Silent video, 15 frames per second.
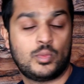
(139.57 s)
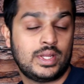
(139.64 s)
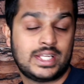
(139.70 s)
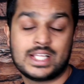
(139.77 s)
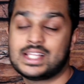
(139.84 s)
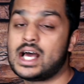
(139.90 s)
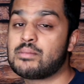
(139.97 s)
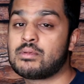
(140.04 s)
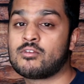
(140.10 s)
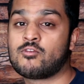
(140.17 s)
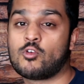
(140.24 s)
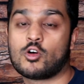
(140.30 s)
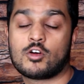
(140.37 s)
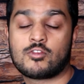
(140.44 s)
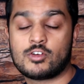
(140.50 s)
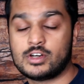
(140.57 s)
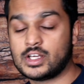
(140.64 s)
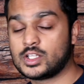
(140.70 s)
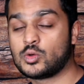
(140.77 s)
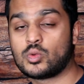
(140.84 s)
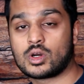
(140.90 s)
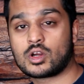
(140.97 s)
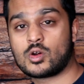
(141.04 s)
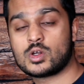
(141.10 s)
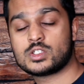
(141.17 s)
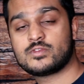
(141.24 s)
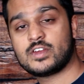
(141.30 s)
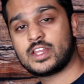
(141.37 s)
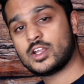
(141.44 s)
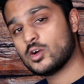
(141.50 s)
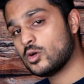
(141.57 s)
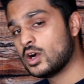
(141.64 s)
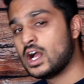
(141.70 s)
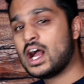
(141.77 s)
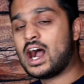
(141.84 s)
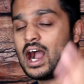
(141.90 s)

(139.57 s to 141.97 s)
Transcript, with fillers: We did that before for another Workhorse video.